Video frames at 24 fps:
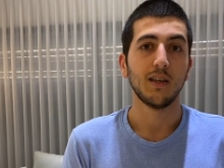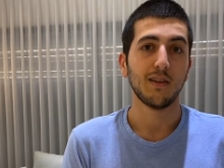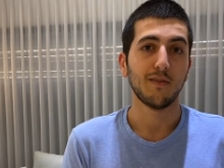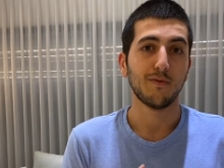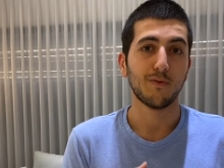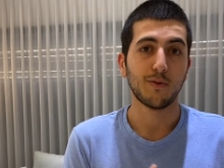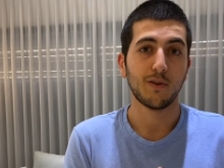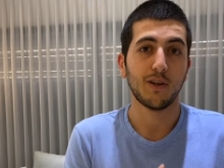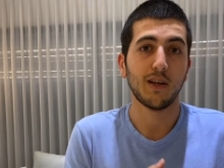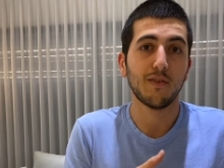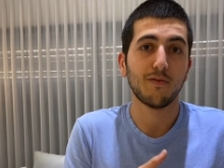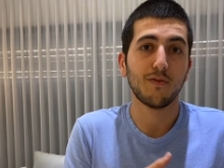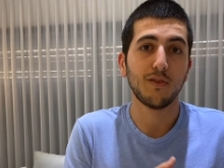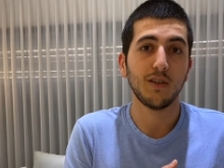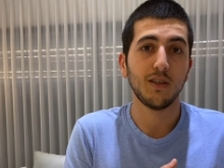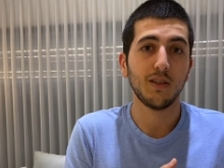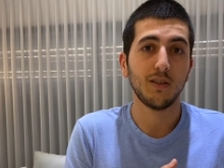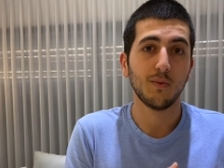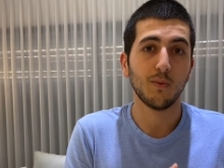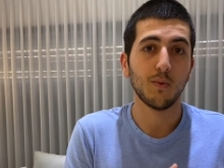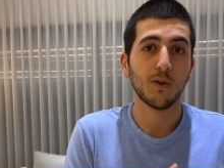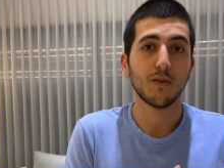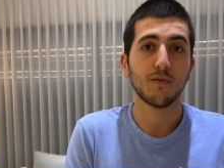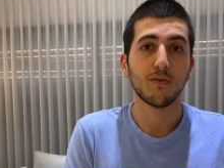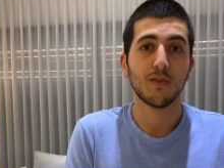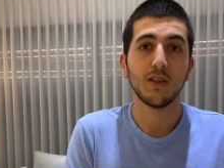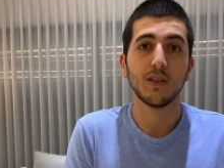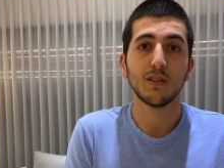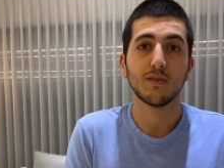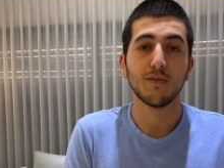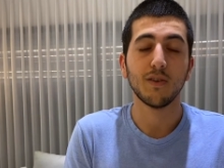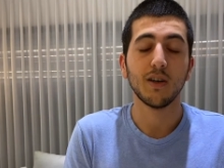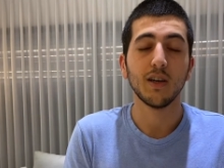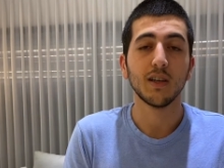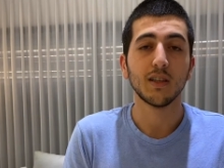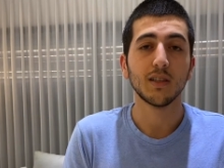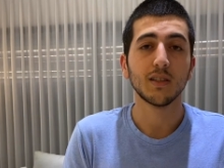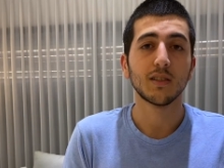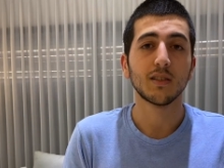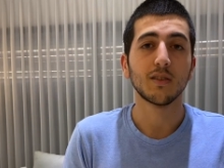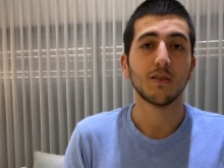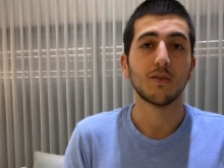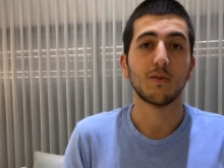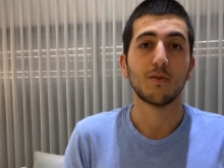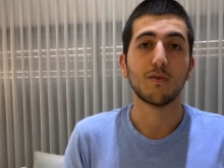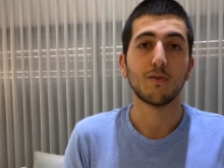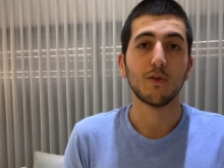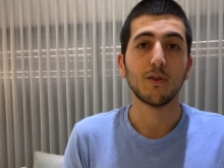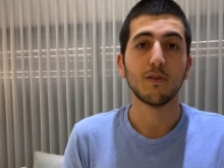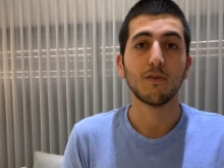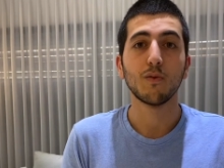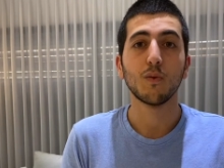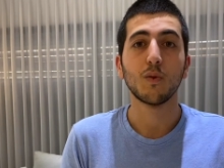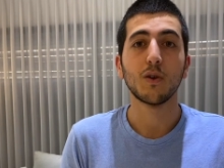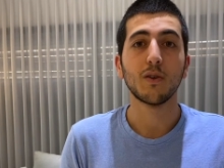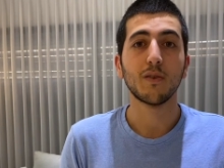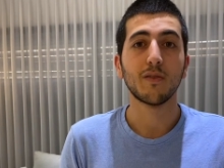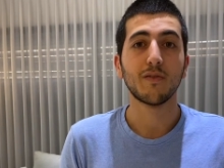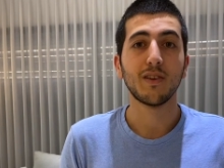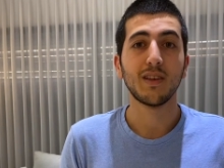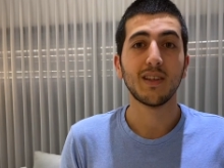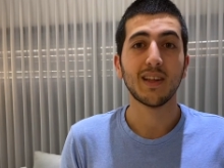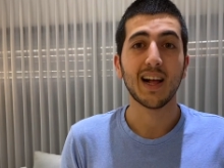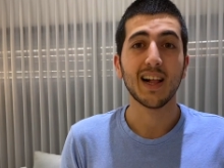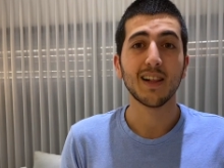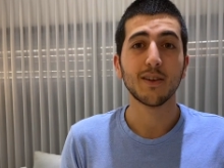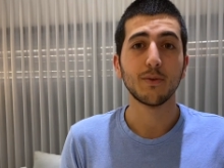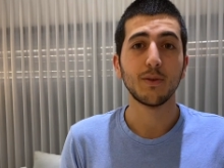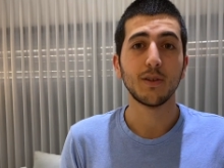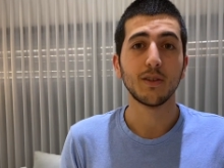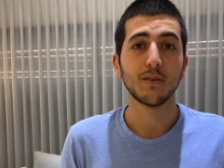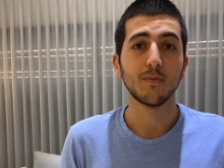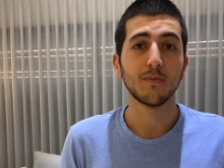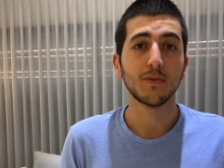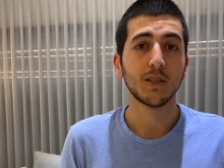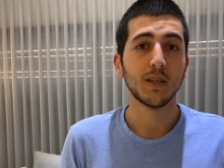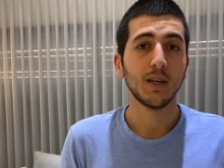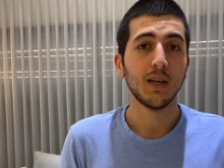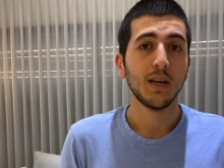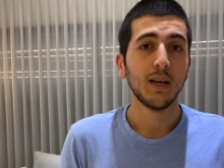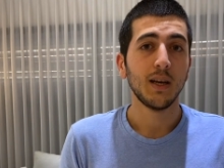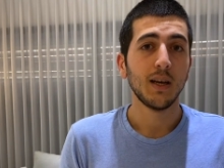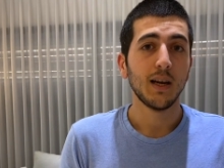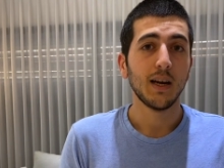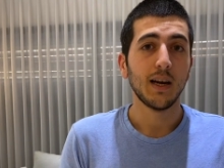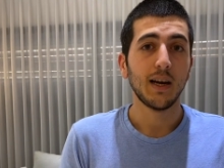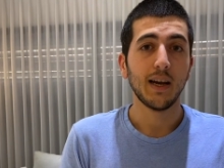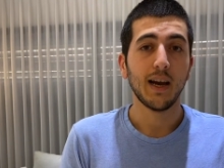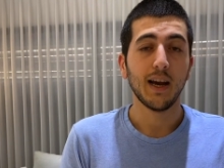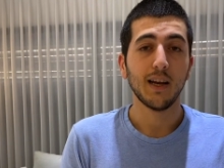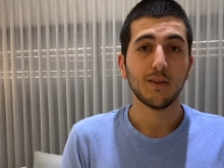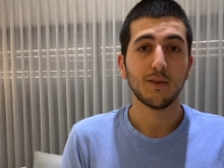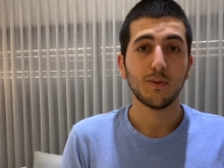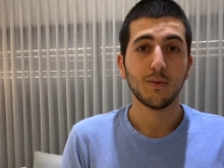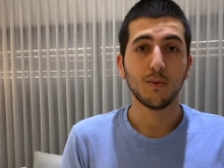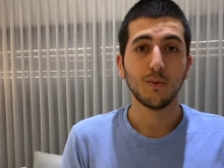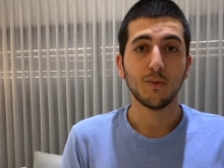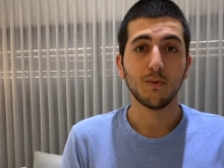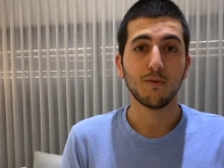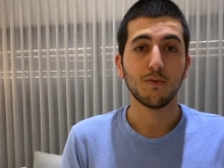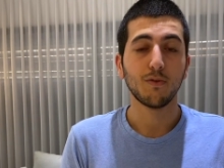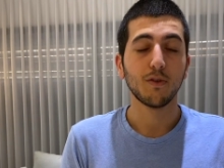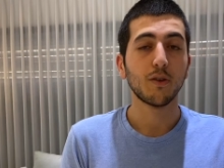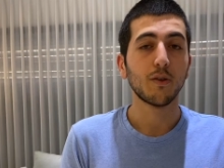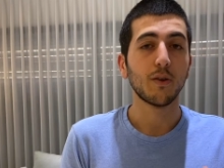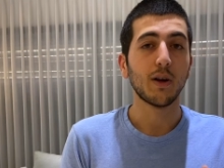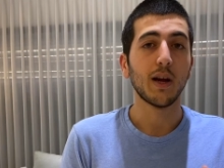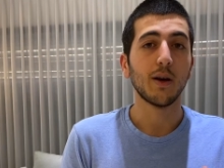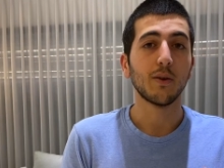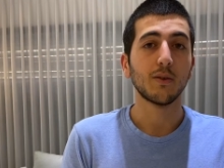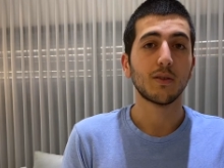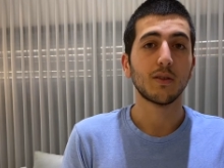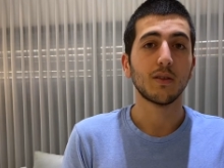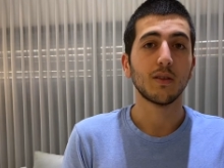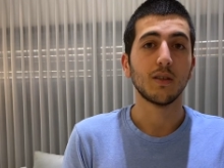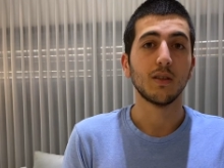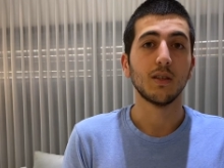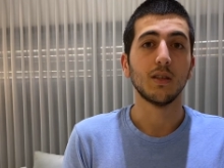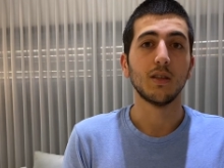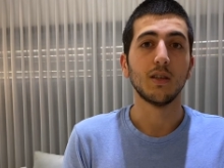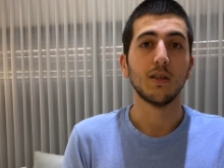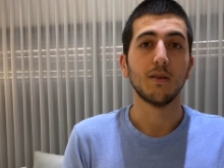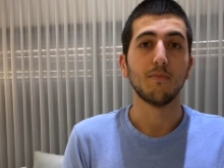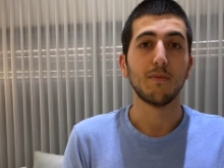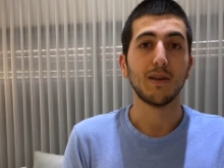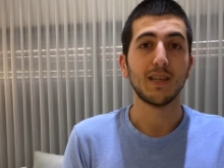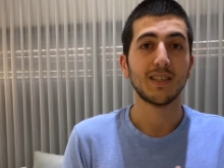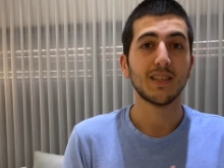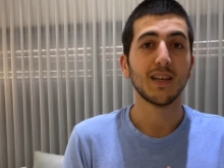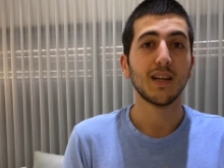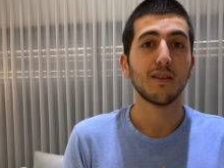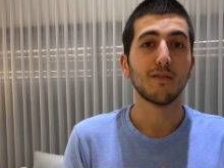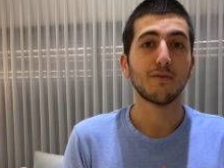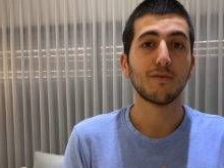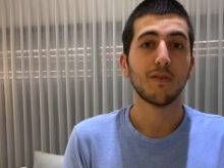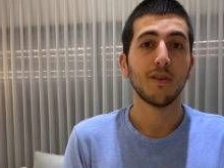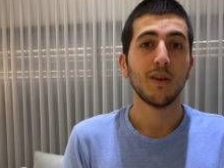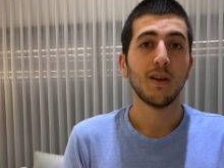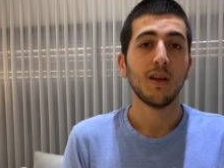for every one of these files or for every one of these algorithms, I had to figure out myself